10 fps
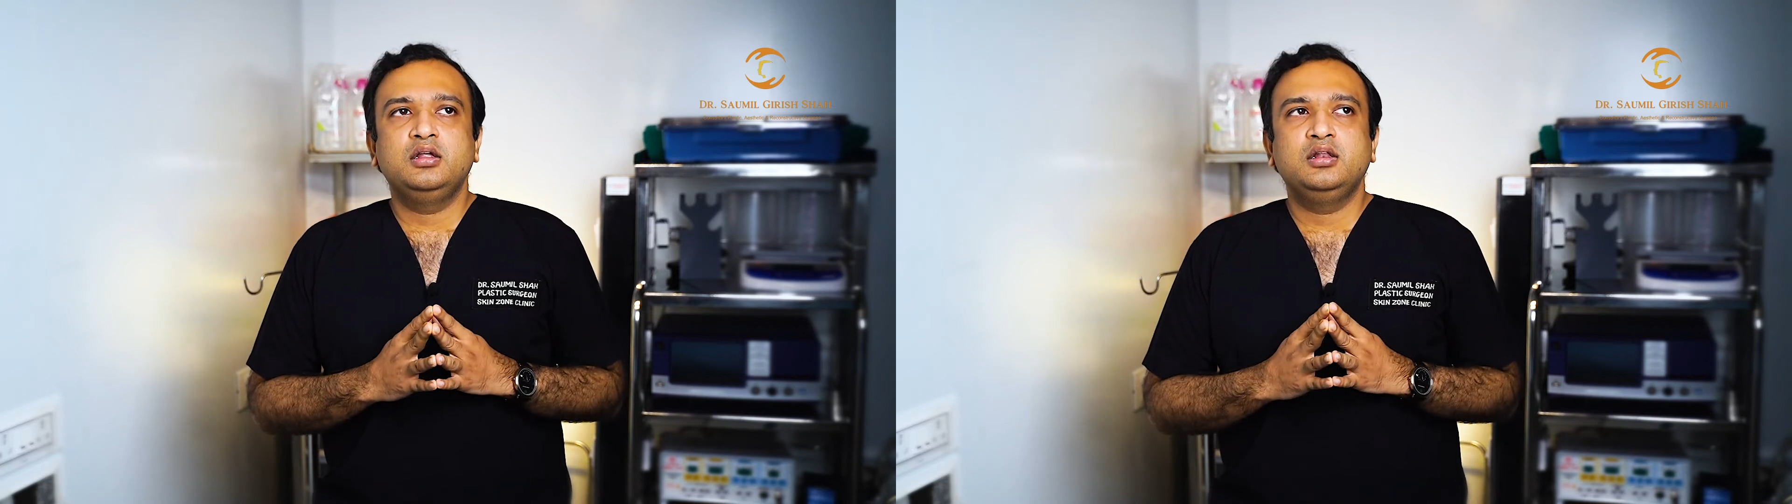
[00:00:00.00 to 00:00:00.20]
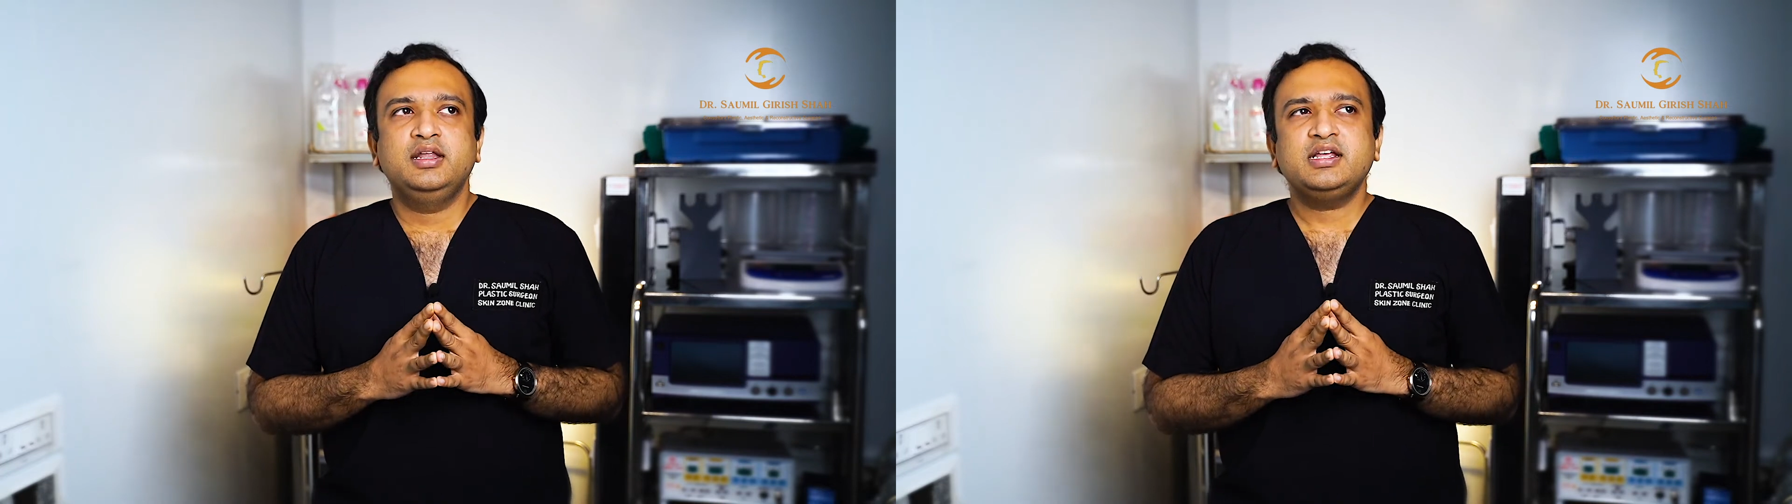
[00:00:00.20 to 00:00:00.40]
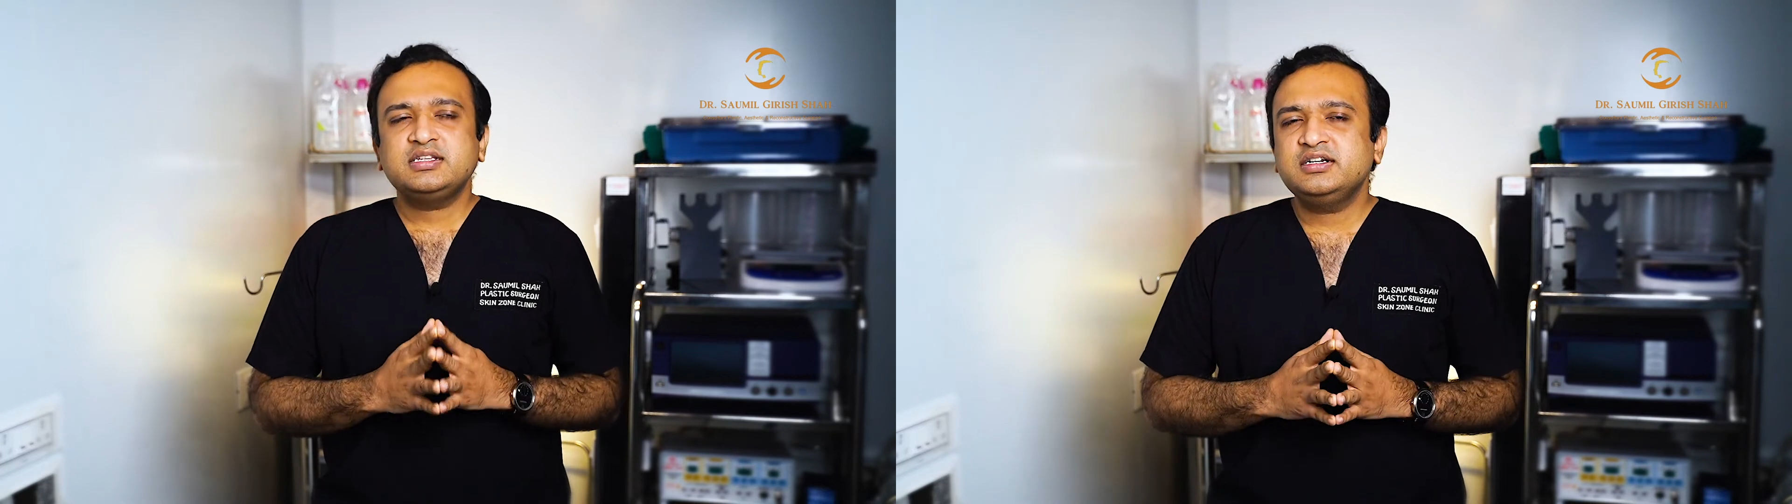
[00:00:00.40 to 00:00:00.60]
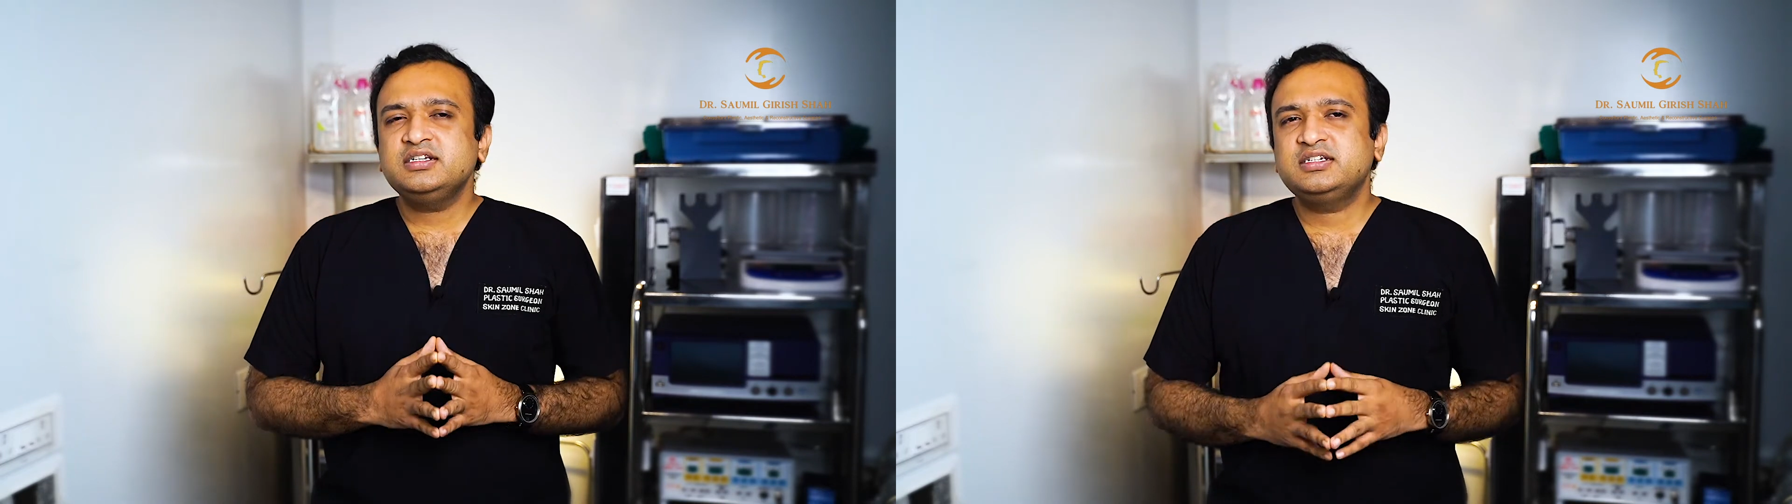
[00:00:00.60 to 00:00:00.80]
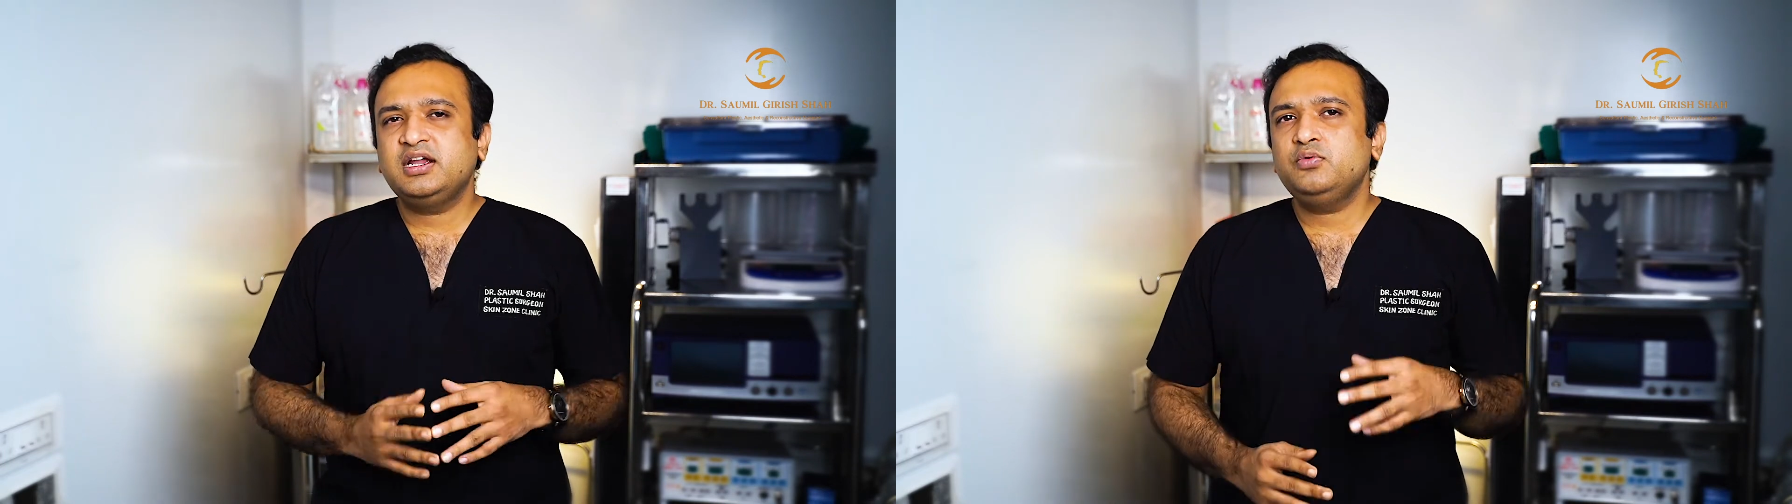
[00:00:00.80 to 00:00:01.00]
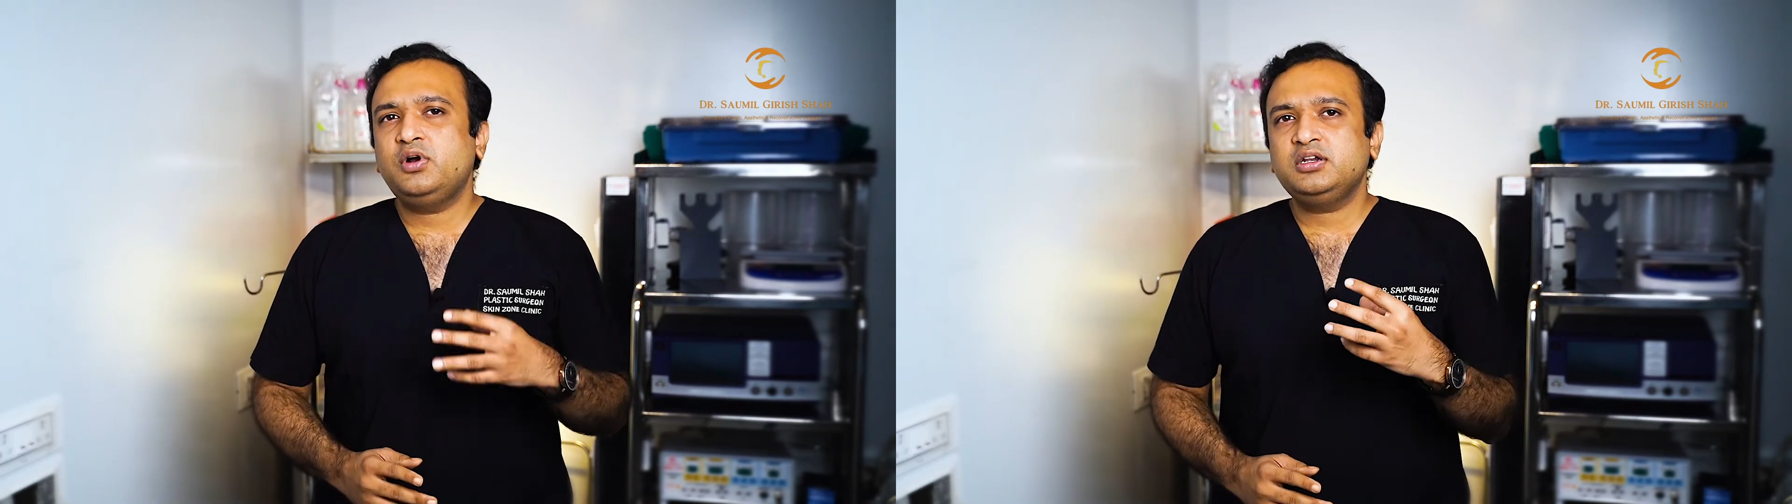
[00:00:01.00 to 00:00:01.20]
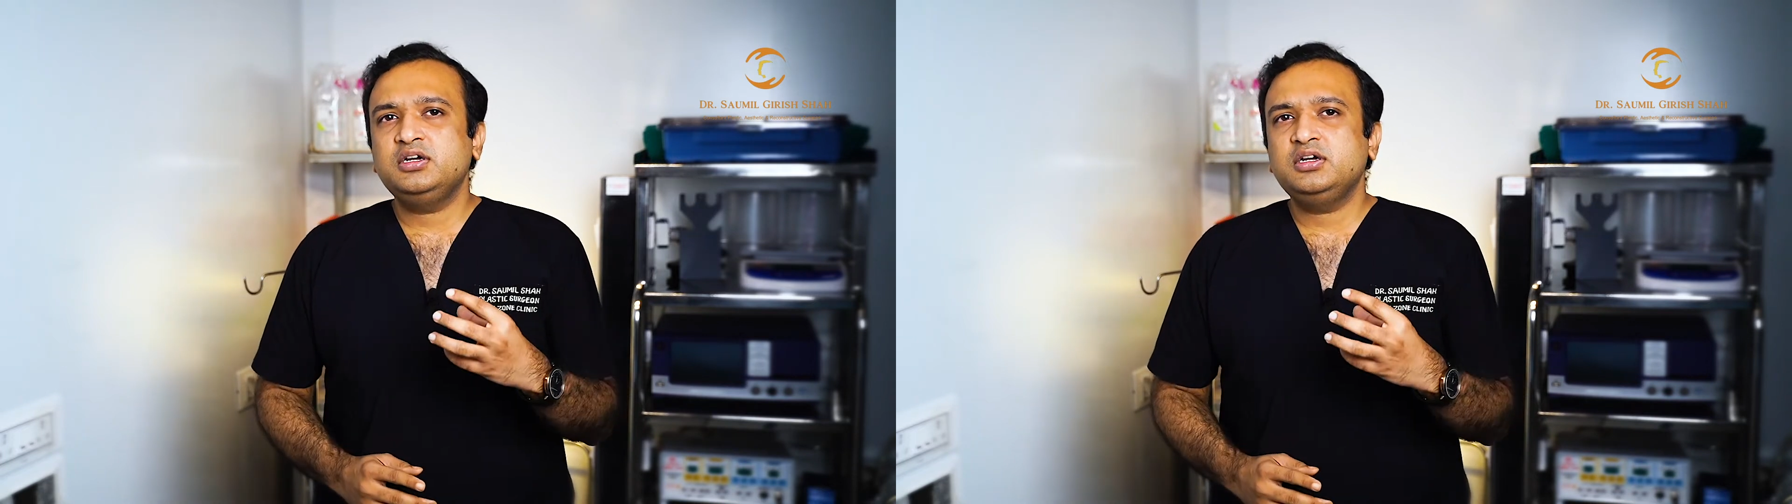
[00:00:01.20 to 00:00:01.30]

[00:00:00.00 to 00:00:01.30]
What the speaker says: let us understand what